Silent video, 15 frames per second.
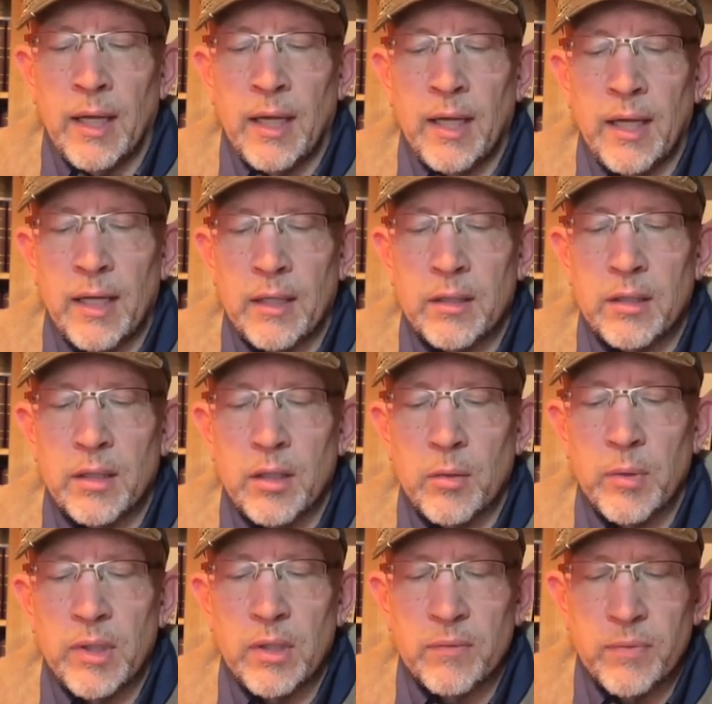And
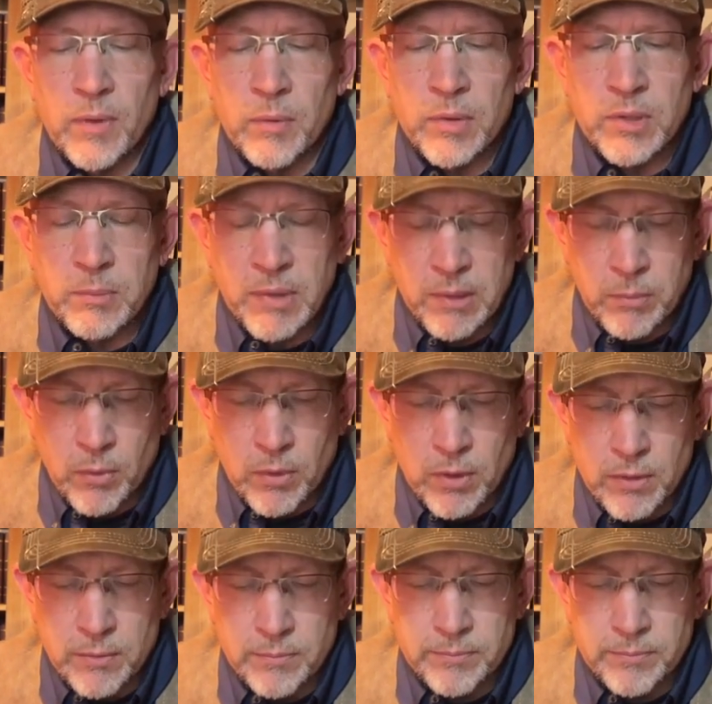we look forward to many more.